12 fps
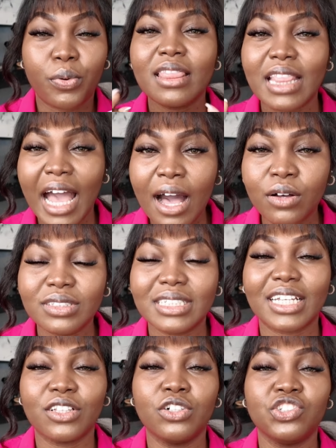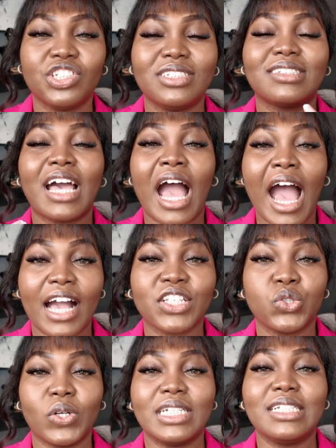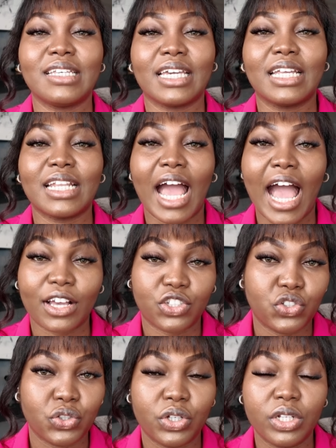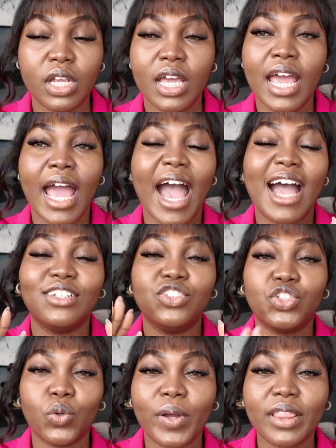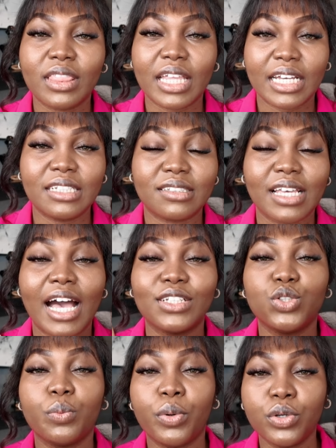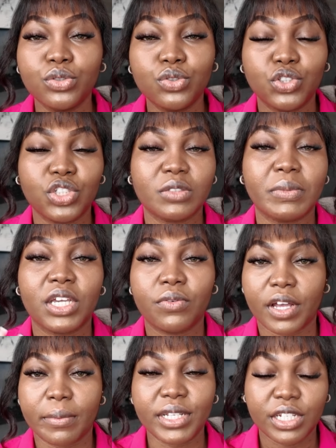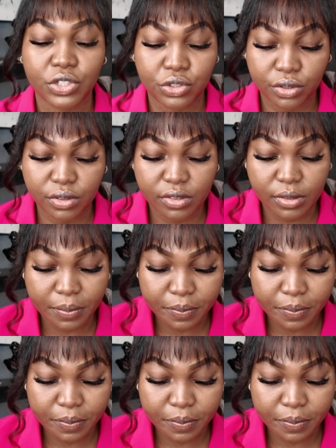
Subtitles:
Now technology is actually taking action and doing things as opposed to just making recommendations.